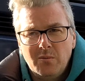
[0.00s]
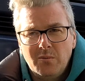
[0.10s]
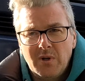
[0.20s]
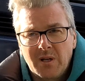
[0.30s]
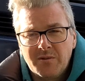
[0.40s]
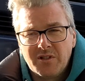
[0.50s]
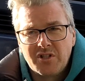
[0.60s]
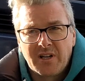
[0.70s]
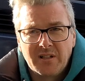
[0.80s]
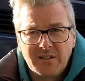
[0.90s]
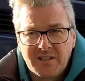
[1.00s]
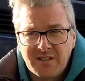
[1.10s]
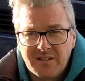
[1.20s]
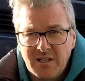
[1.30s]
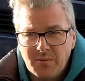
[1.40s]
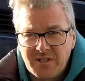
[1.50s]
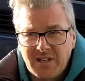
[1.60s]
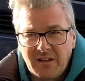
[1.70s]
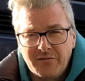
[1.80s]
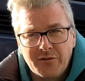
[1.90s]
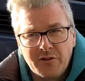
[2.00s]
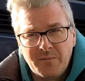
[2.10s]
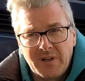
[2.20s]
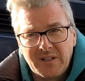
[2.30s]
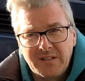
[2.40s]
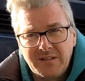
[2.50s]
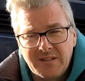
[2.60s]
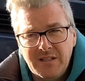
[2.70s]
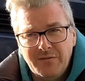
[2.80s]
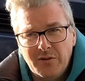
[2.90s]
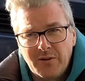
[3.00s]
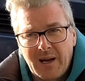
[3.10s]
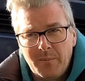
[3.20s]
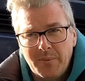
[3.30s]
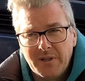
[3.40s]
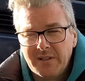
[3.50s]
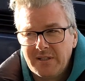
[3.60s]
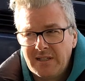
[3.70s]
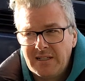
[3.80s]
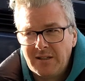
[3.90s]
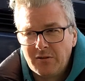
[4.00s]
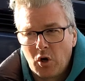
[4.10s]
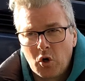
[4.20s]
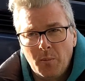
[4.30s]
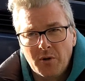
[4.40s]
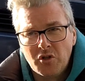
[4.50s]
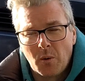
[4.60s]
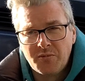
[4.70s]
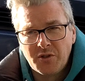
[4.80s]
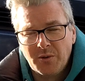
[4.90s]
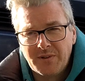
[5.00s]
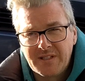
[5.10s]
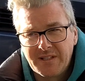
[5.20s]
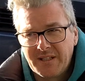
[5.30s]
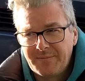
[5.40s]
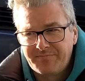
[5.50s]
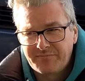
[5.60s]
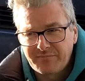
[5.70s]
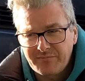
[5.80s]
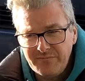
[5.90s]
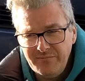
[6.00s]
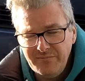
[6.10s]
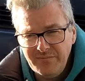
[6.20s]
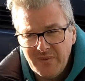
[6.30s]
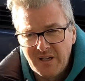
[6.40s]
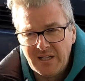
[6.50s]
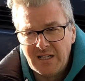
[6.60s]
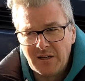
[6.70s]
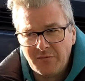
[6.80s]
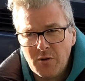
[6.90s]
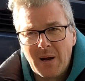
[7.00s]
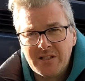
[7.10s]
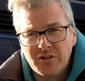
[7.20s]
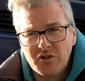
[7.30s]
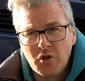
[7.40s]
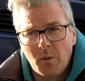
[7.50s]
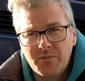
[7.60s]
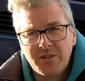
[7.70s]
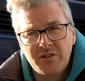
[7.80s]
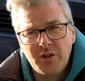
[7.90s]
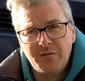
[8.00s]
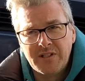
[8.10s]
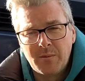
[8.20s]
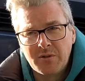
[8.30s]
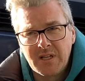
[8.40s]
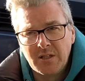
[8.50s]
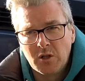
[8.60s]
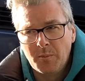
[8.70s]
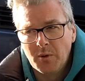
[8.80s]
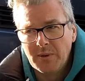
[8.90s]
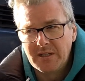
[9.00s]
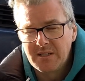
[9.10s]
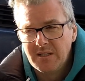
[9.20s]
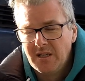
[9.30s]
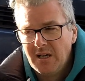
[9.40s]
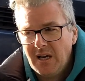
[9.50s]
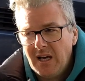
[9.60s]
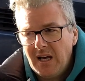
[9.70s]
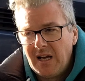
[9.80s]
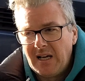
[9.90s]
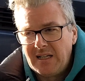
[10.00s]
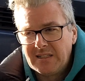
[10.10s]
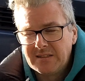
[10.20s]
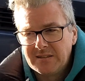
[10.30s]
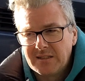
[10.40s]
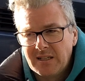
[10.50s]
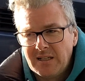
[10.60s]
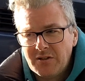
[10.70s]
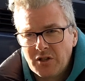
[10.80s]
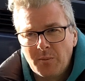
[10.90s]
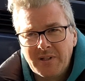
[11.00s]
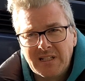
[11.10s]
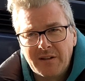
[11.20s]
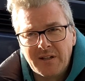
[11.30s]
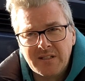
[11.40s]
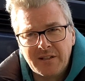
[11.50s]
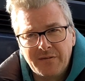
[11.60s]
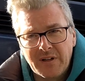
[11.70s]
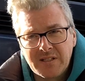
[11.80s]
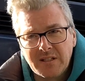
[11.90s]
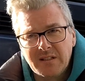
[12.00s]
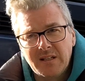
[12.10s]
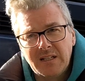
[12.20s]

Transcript: Welcome to the channel. As you can see, we're sat in front of my T4 camper. I've got a couple of jobs to do on this today. A few maintenance jobs. It's due fixing MOT in a couple of weeks, and there's a couple of niggly things that need fixing.